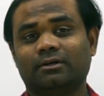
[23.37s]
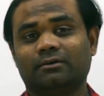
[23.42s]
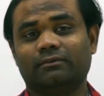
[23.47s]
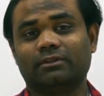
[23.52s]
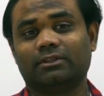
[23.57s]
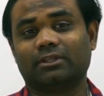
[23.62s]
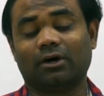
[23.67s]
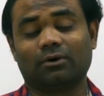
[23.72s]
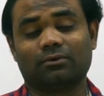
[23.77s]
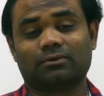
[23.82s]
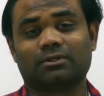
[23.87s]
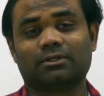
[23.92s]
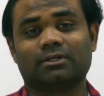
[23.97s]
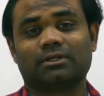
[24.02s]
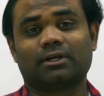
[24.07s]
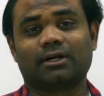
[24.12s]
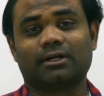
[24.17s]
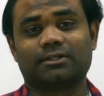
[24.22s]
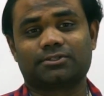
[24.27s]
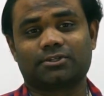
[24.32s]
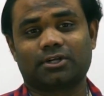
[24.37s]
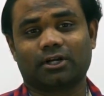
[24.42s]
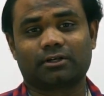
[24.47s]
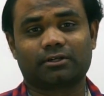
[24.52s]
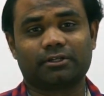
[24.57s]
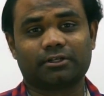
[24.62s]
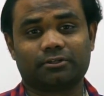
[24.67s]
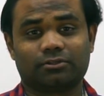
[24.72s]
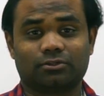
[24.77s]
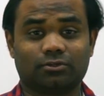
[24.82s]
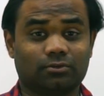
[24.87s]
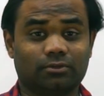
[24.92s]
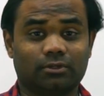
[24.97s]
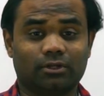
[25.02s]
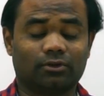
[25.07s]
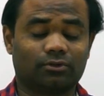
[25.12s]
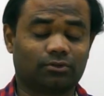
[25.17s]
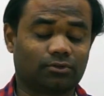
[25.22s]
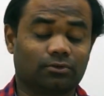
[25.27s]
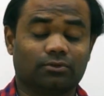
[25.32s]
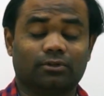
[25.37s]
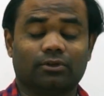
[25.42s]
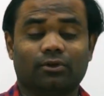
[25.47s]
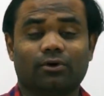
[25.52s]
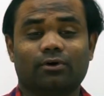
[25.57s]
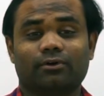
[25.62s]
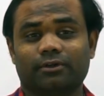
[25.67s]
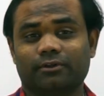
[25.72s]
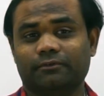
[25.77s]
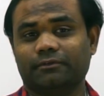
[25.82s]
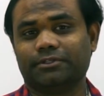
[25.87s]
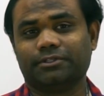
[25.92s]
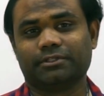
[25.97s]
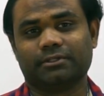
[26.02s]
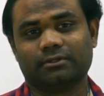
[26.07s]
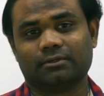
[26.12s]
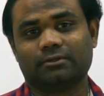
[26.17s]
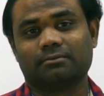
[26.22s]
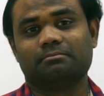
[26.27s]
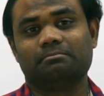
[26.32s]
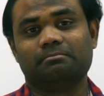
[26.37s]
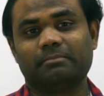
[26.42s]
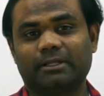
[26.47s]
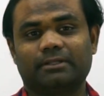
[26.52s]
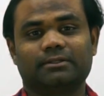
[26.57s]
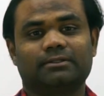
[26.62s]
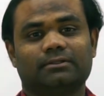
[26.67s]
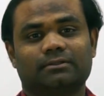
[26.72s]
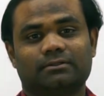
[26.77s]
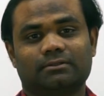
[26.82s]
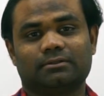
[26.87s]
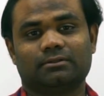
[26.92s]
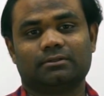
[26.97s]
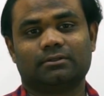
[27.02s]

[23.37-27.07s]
without constructing through the long division method.